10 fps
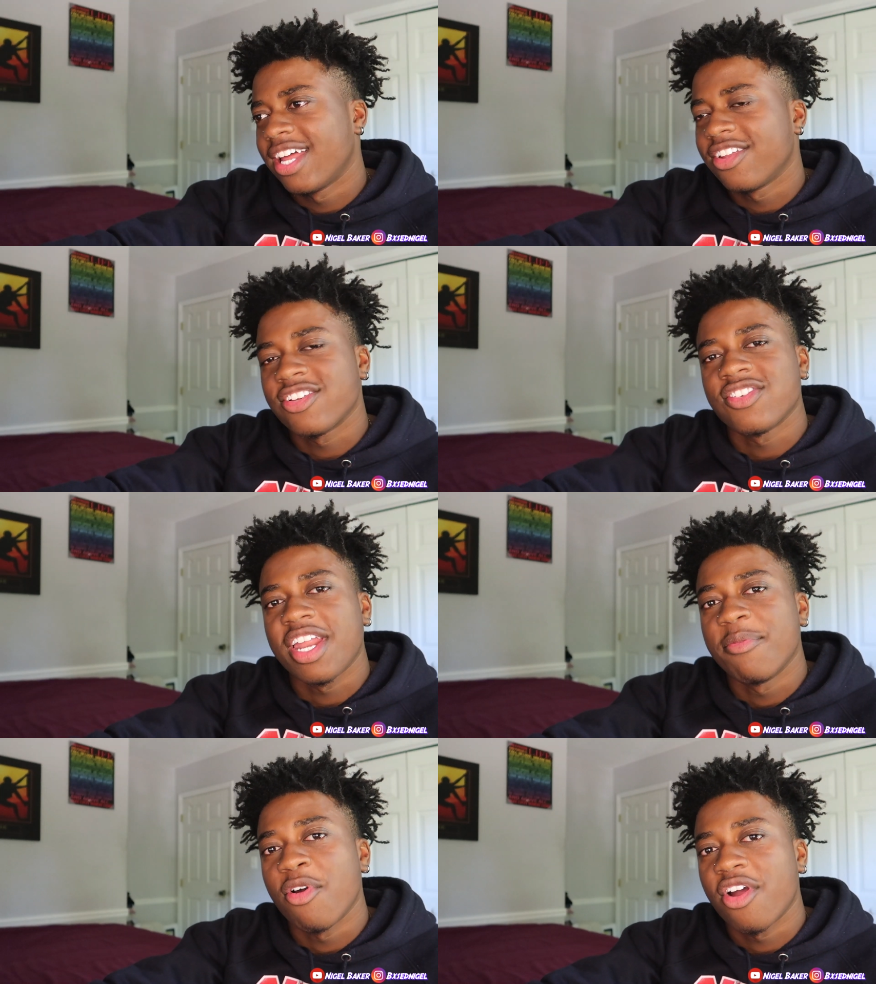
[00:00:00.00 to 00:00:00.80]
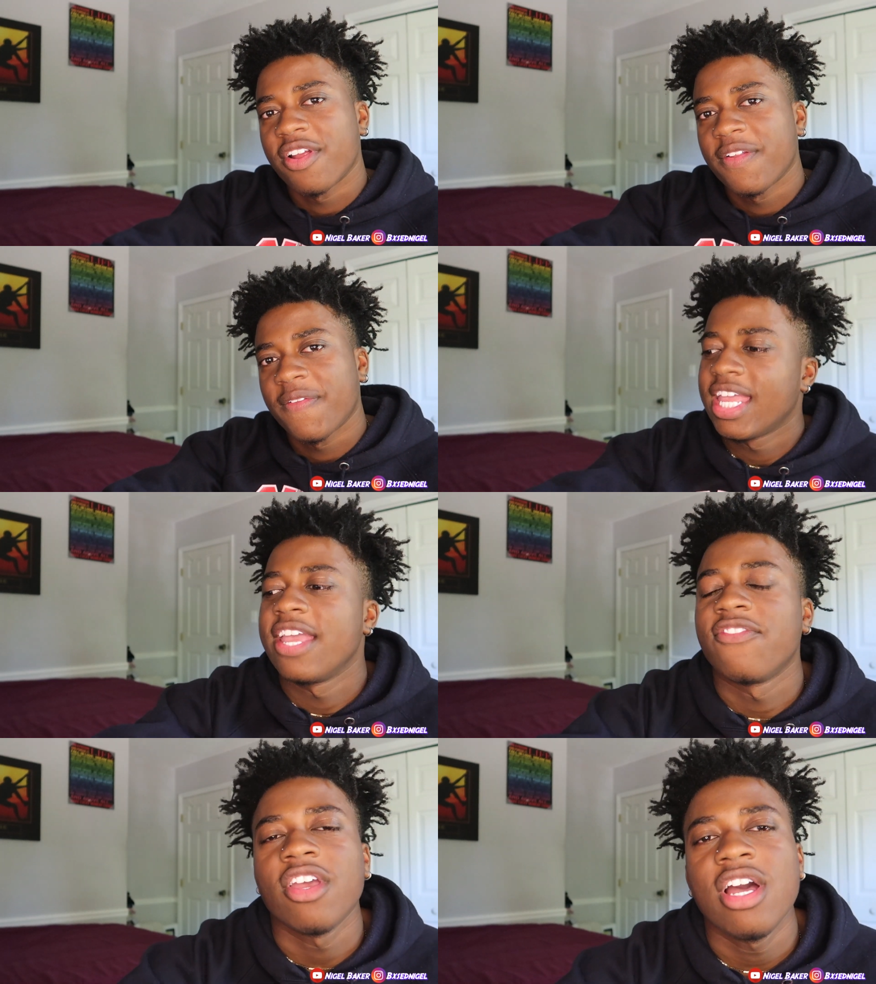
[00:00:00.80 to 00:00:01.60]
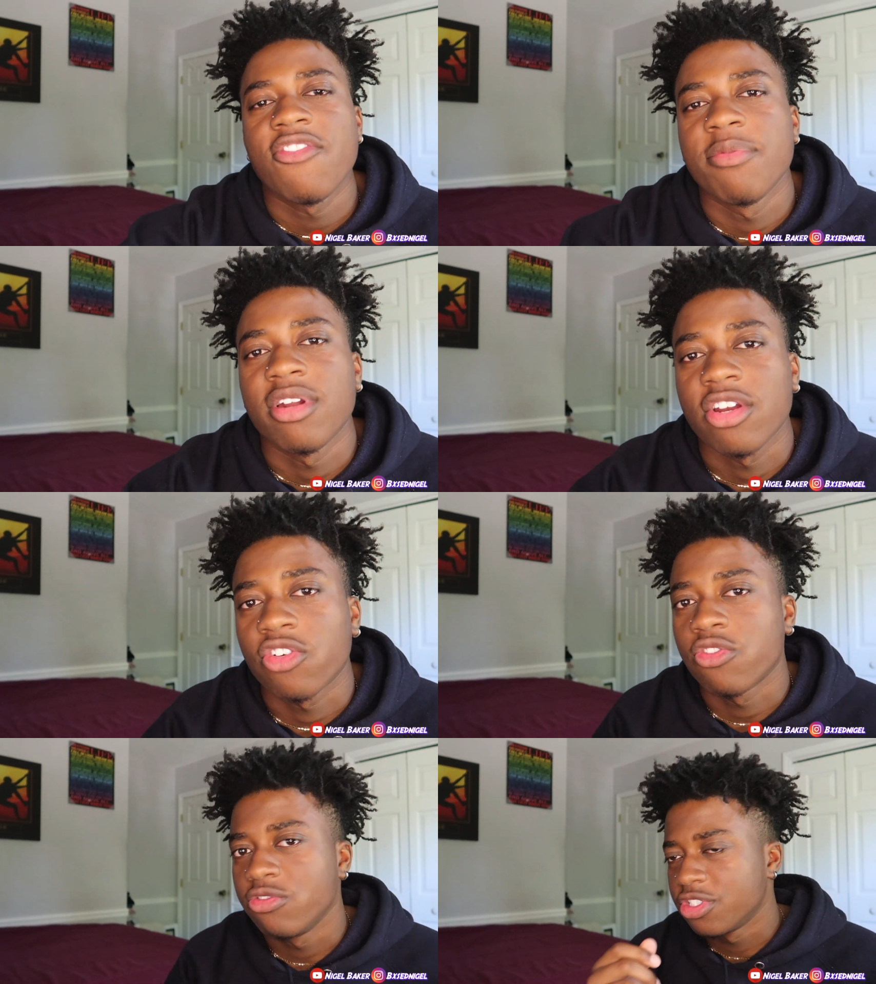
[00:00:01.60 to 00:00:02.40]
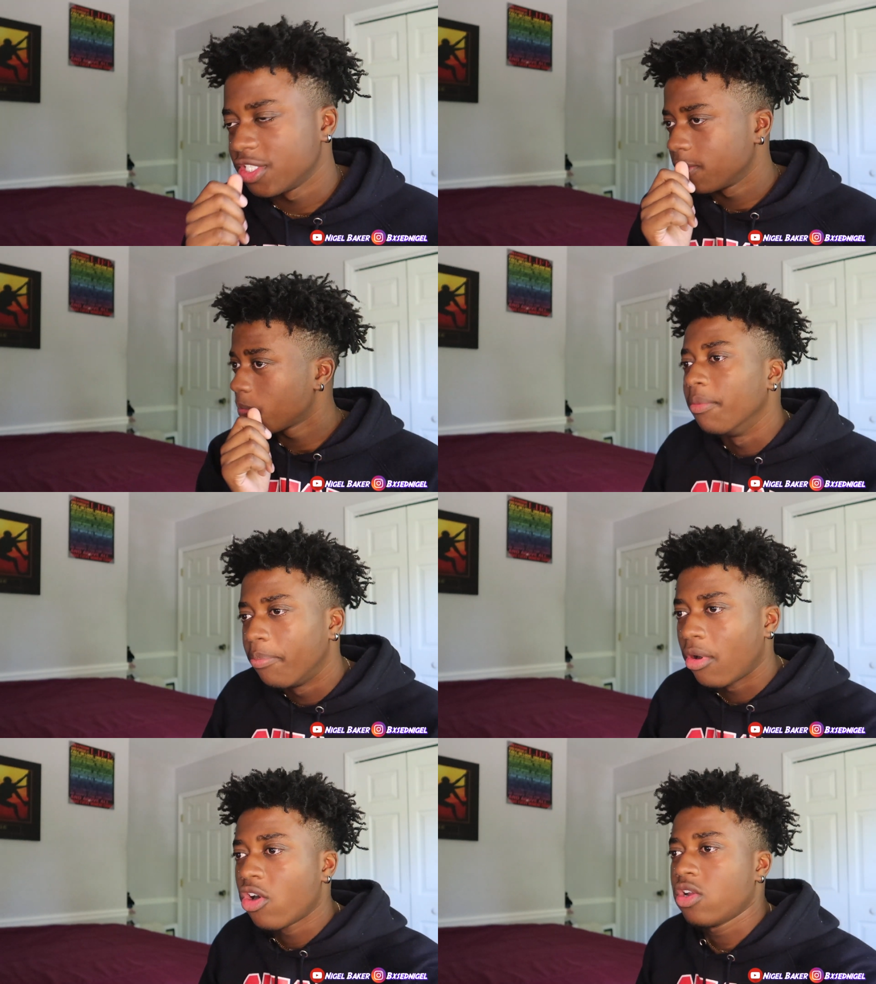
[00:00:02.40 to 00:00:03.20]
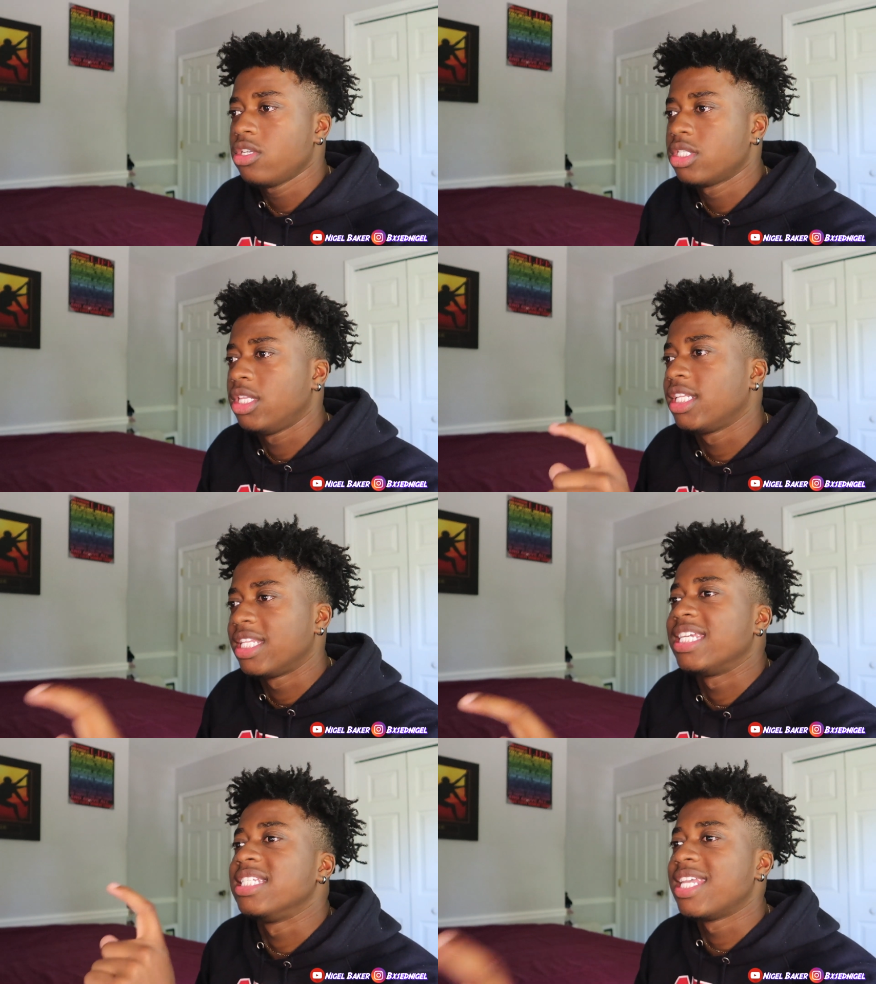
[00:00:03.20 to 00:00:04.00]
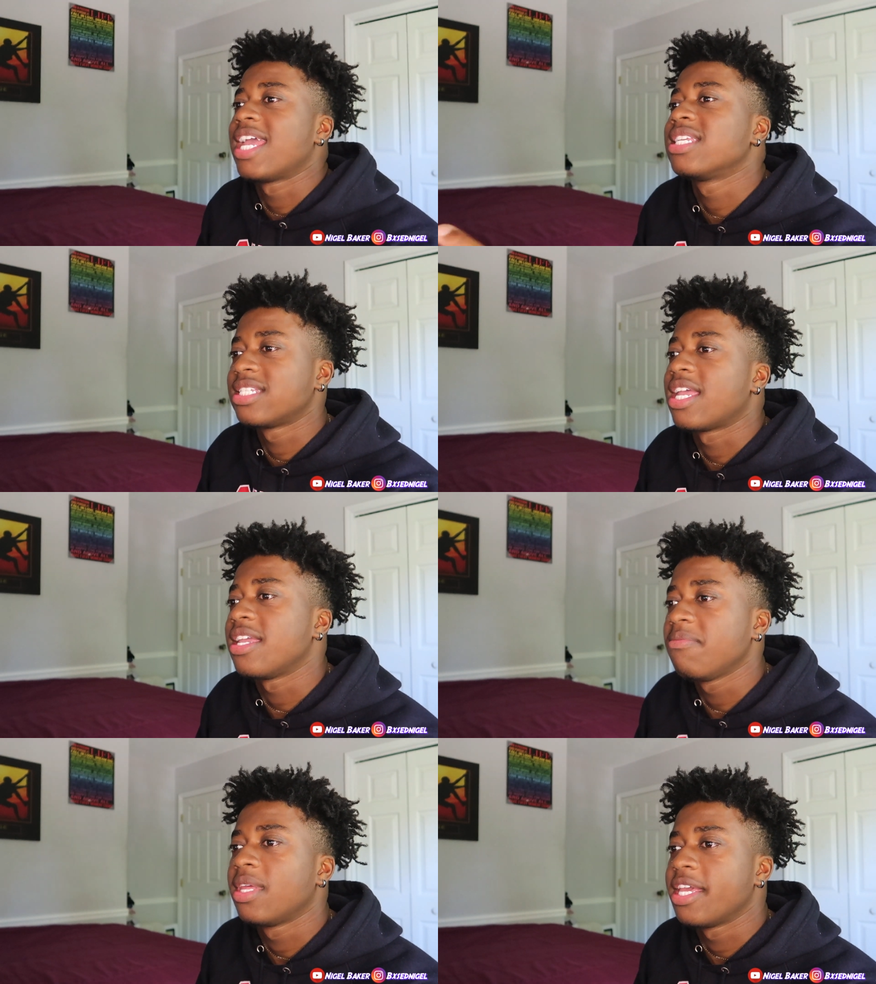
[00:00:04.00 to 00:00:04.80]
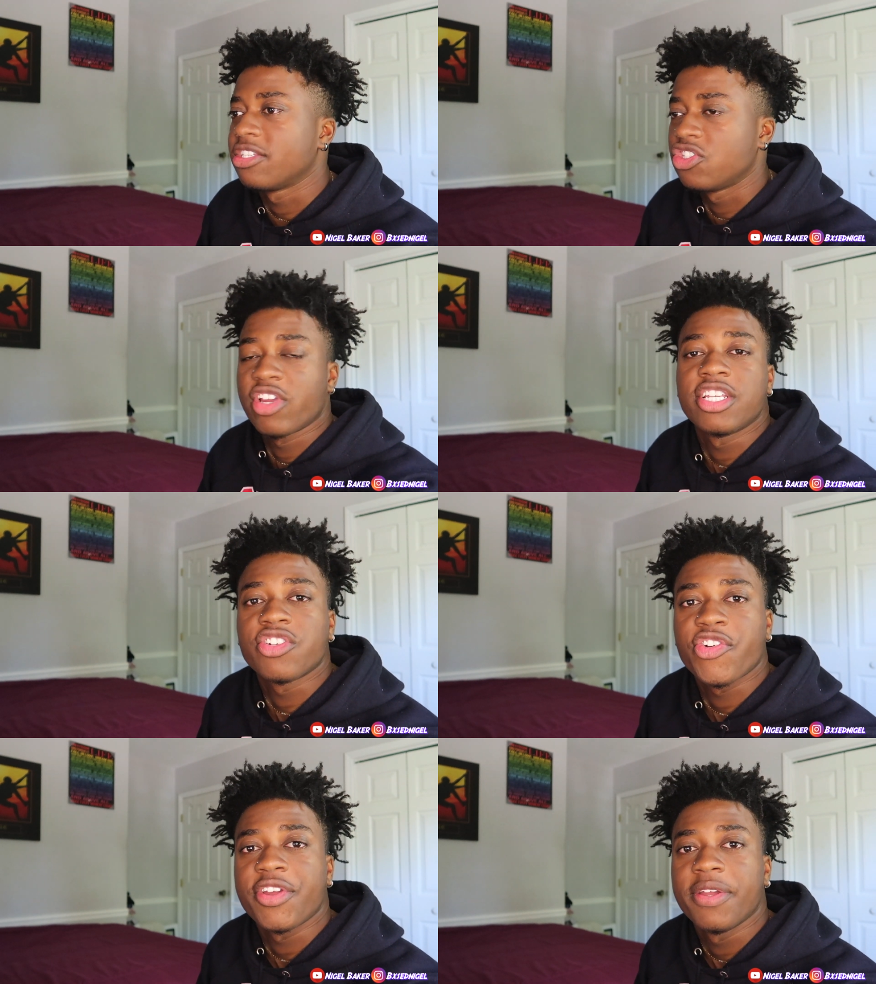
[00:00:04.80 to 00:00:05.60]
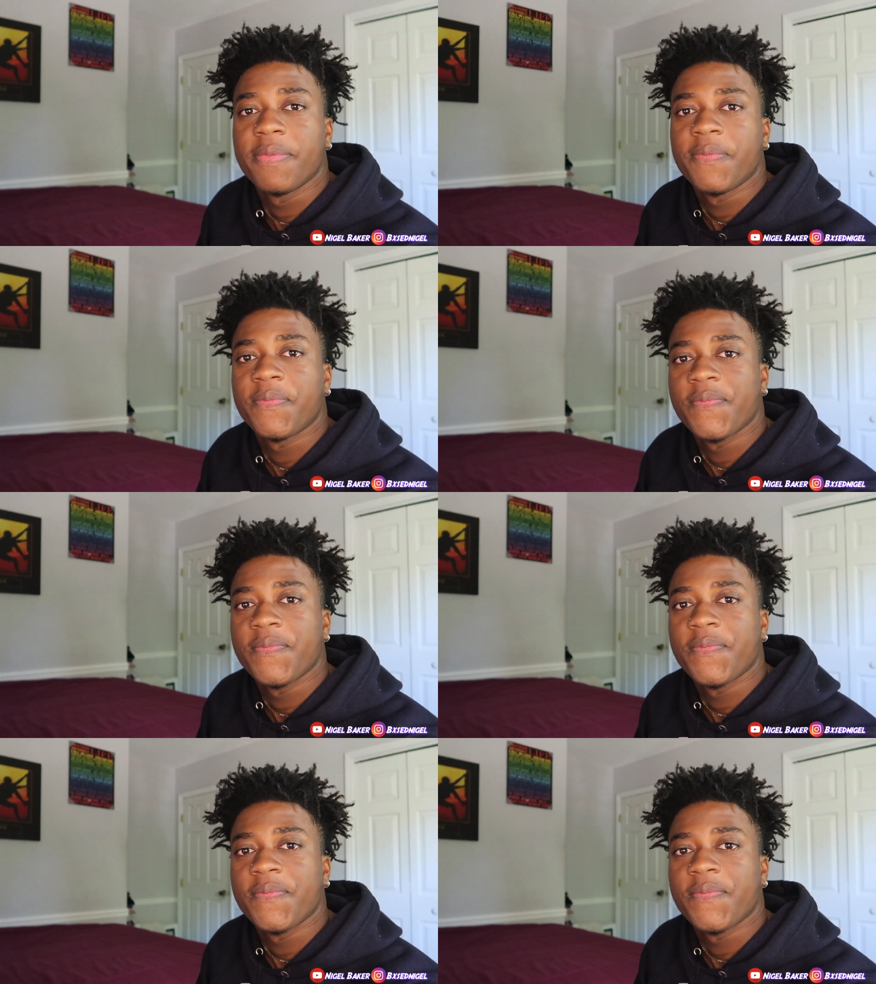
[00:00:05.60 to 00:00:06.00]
I know y'all saw that bar. If y'all ever been on a cruise ship, the bars look the exact same as Drake's crib.